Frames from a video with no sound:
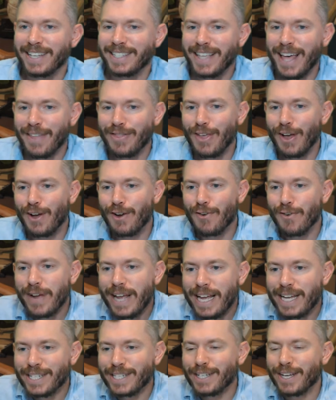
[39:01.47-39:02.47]
that the
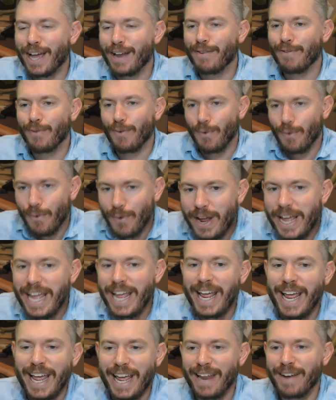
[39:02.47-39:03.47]
Greeks can
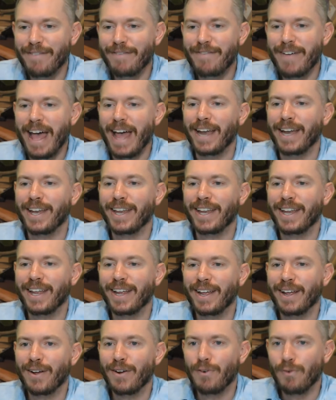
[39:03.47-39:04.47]
reinvent
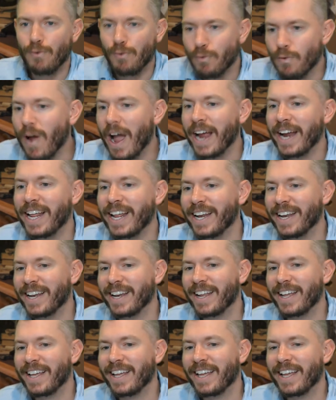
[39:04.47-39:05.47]
writing.
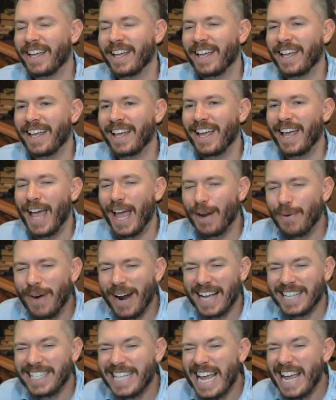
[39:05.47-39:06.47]
And when I
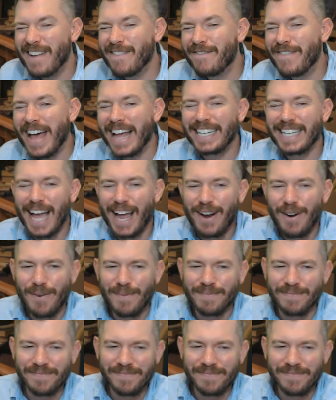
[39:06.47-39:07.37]
say invent, I don't.